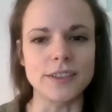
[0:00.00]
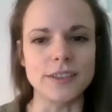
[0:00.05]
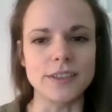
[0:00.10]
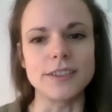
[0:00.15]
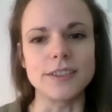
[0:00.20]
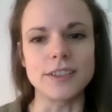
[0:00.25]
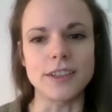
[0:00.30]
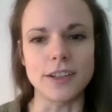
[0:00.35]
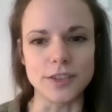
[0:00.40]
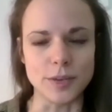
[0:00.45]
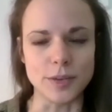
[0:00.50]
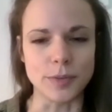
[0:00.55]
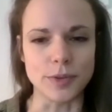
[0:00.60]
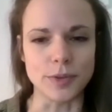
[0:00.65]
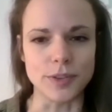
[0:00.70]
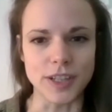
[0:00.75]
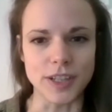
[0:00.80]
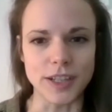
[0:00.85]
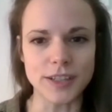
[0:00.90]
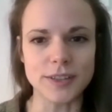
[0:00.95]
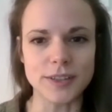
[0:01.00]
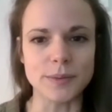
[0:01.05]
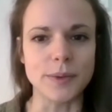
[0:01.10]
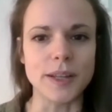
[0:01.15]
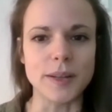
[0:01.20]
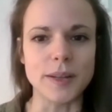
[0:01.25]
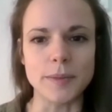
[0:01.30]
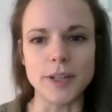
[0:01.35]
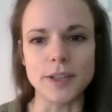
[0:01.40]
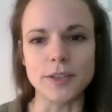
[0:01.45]
on larger projects where
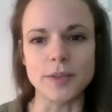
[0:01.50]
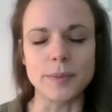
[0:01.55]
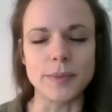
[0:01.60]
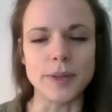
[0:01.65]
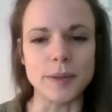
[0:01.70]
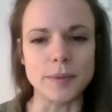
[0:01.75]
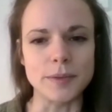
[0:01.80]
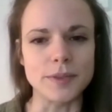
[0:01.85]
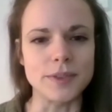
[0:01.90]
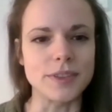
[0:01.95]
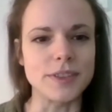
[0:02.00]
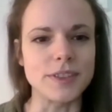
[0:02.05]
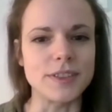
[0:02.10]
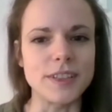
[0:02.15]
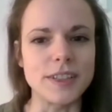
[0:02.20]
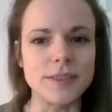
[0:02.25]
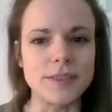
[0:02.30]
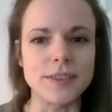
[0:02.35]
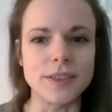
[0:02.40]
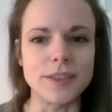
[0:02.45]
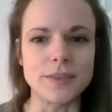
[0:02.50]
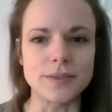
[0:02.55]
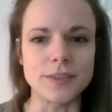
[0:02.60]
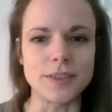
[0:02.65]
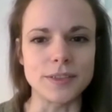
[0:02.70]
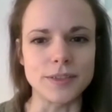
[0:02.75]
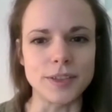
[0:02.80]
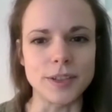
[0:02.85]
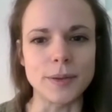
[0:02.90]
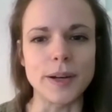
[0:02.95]
they might not be able to deliver the
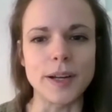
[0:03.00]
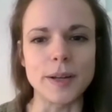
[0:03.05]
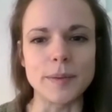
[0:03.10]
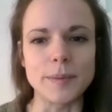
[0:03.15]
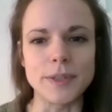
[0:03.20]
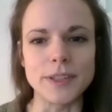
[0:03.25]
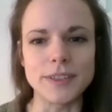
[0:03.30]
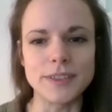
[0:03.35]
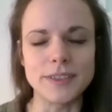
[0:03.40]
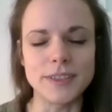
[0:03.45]
full requirement